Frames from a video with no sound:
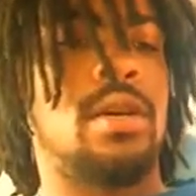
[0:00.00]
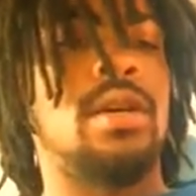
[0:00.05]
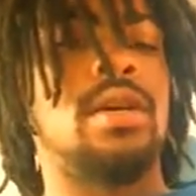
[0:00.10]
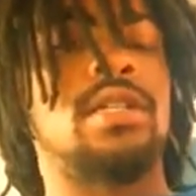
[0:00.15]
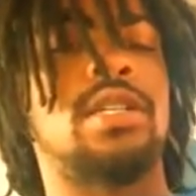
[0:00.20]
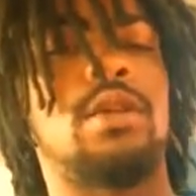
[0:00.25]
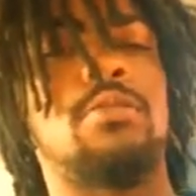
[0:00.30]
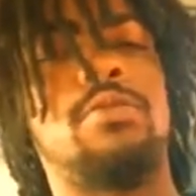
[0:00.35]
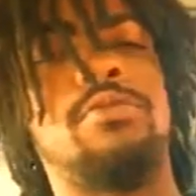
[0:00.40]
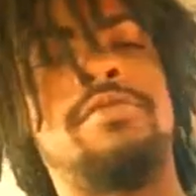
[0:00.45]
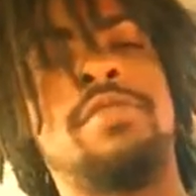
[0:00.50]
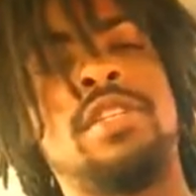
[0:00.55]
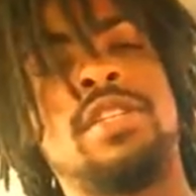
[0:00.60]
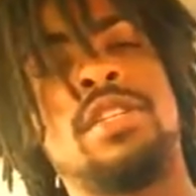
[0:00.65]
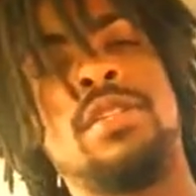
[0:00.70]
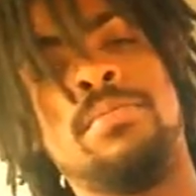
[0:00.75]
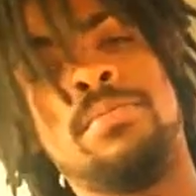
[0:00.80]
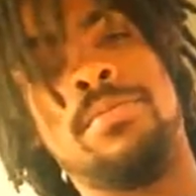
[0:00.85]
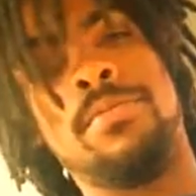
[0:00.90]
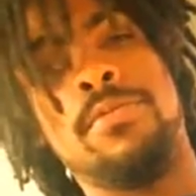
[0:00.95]
Some of us
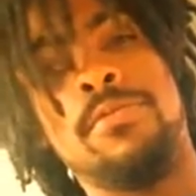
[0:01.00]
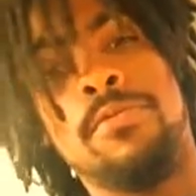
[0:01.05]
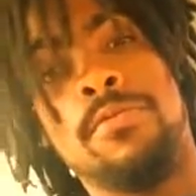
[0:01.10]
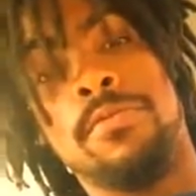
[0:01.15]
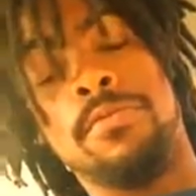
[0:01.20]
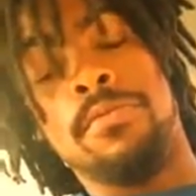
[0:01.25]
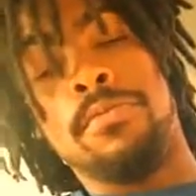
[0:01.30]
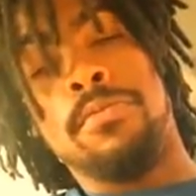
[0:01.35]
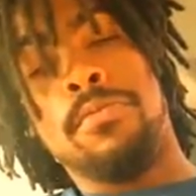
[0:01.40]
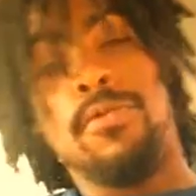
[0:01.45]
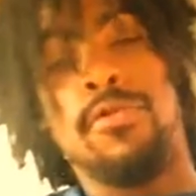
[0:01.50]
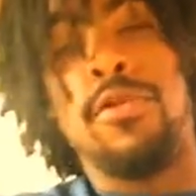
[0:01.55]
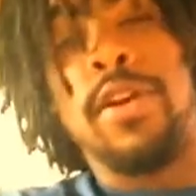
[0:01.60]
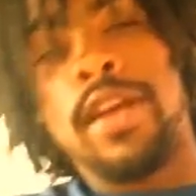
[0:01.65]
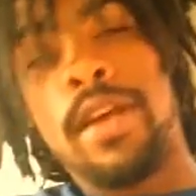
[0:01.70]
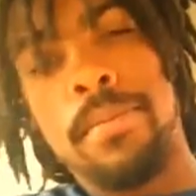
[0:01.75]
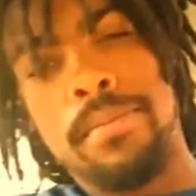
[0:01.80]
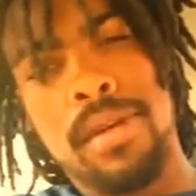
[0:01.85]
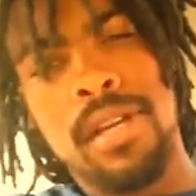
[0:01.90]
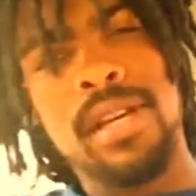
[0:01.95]
are
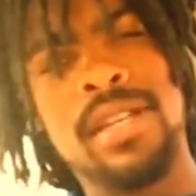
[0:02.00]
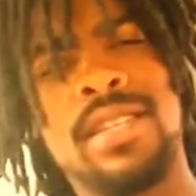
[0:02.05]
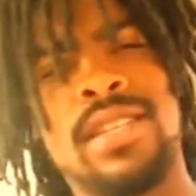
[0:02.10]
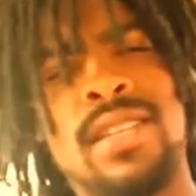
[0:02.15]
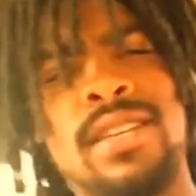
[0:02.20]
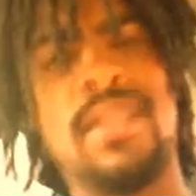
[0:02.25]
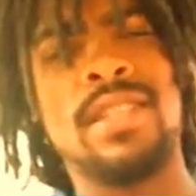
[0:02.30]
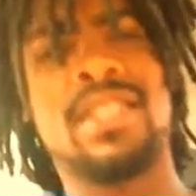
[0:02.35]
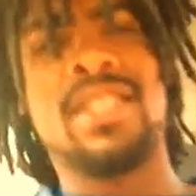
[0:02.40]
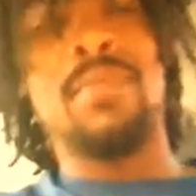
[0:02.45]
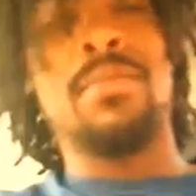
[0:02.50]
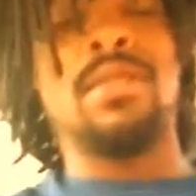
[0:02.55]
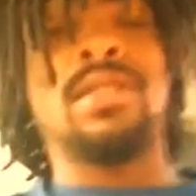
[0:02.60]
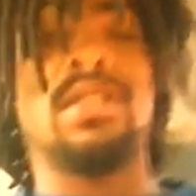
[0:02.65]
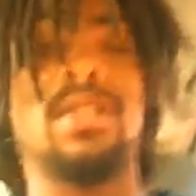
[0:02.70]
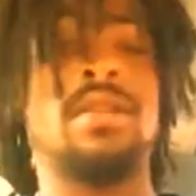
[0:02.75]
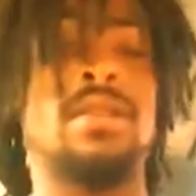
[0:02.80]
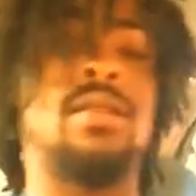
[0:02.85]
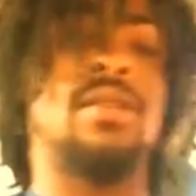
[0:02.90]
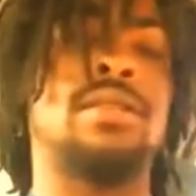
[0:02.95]
red blood cells. Some
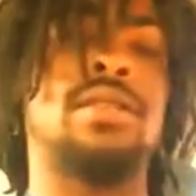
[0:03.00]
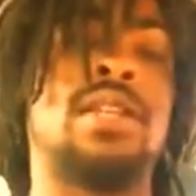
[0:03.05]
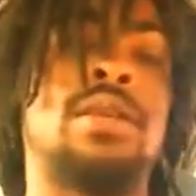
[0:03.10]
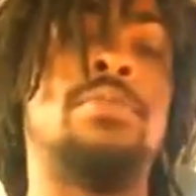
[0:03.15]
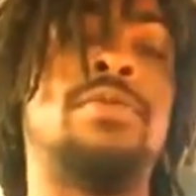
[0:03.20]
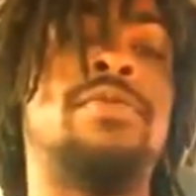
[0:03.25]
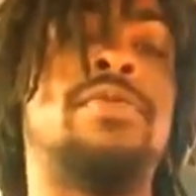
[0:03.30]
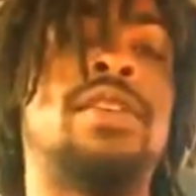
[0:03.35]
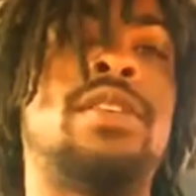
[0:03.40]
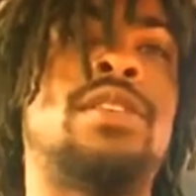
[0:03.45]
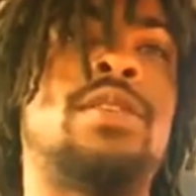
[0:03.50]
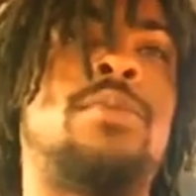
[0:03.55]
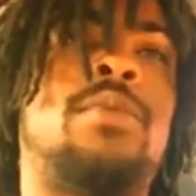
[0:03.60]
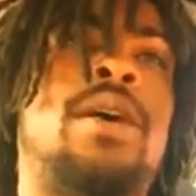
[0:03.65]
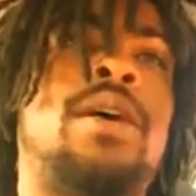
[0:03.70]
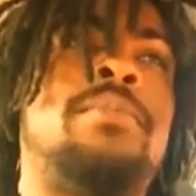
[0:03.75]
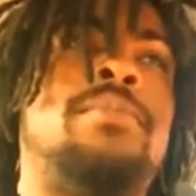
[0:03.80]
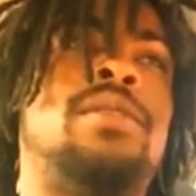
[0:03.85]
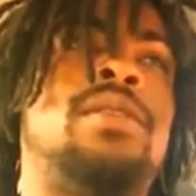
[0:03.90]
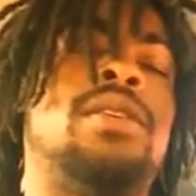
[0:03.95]
of us are
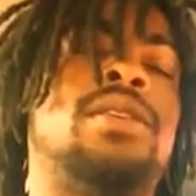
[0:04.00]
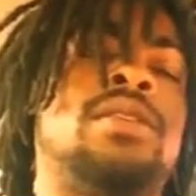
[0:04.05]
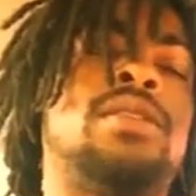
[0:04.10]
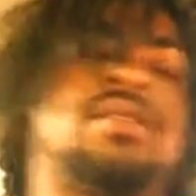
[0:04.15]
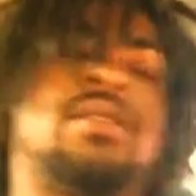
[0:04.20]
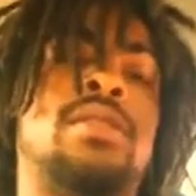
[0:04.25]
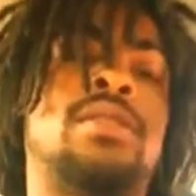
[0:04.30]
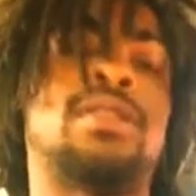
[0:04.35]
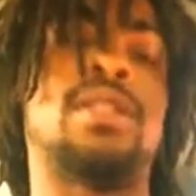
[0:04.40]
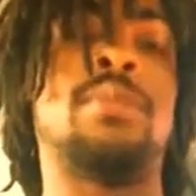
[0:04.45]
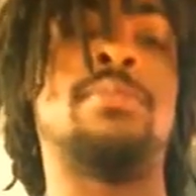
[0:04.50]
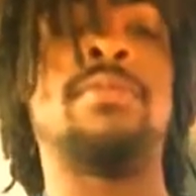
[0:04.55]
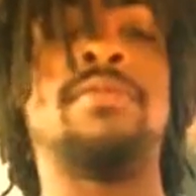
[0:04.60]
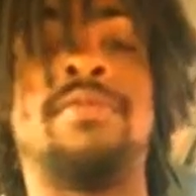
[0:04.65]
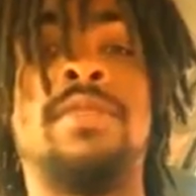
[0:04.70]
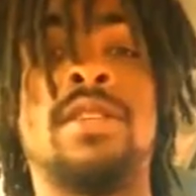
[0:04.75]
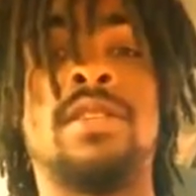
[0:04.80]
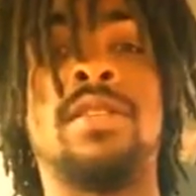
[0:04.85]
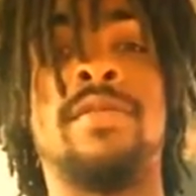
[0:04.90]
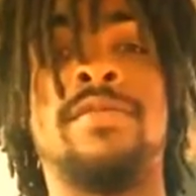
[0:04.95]
white blood cells. Some of
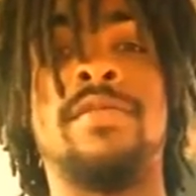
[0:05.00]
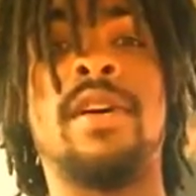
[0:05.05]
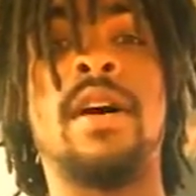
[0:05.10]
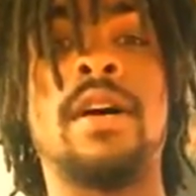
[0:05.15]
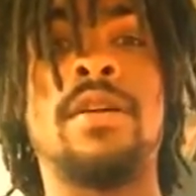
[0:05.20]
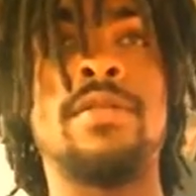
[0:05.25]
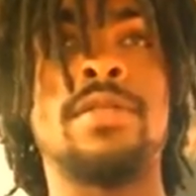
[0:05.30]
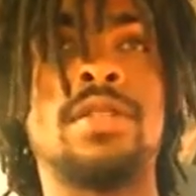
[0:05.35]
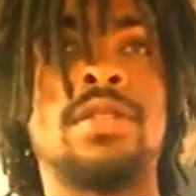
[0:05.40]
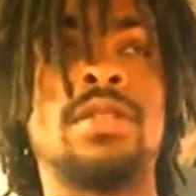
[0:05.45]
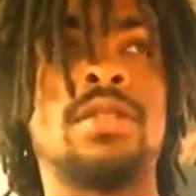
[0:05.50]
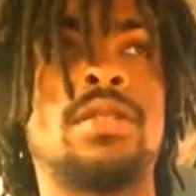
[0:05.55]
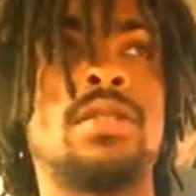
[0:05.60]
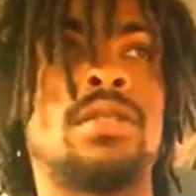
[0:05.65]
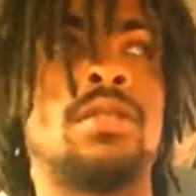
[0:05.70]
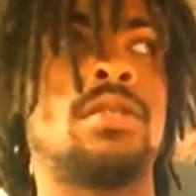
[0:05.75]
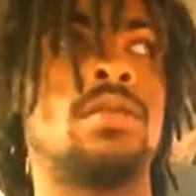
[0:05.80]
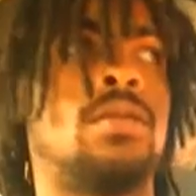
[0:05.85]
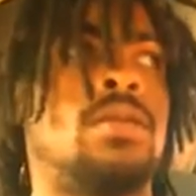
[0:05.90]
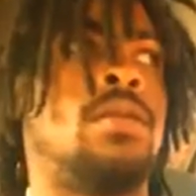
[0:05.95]
us are viruses.
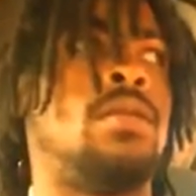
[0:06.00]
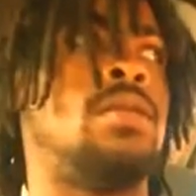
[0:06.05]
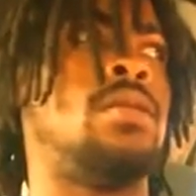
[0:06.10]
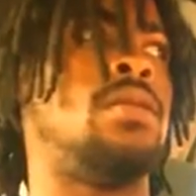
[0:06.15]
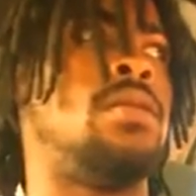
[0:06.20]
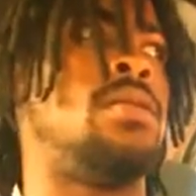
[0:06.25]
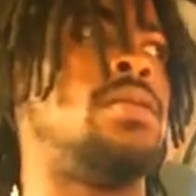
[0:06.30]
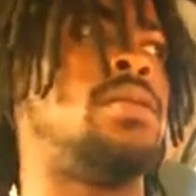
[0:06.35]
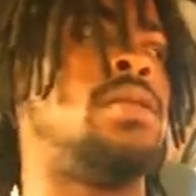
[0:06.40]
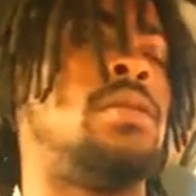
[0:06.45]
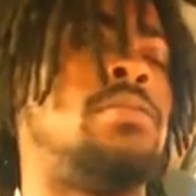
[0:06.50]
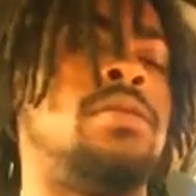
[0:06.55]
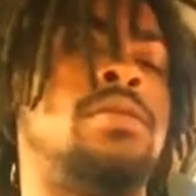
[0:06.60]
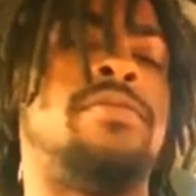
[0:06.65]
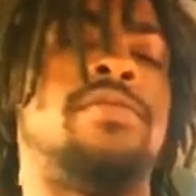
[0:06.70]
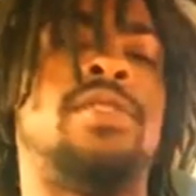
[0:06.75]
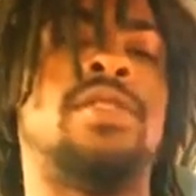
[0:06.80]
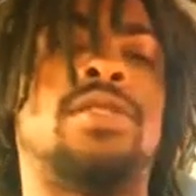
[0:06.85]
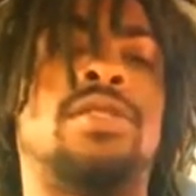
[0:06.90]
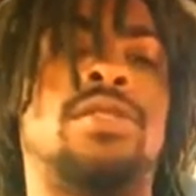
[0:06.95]
Some of
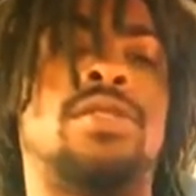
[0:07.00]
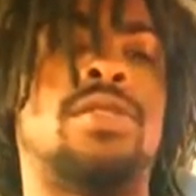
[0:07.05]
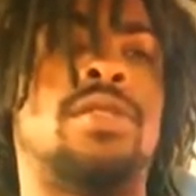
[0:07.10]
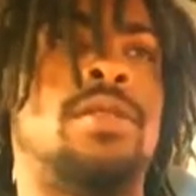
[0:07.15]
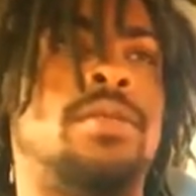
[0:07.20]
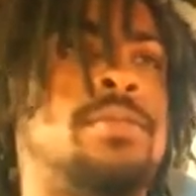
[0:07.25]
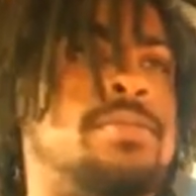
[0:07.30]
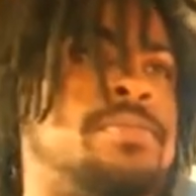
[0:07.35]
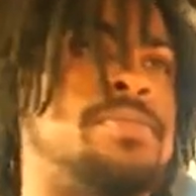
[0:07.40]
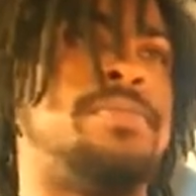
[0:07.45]
us are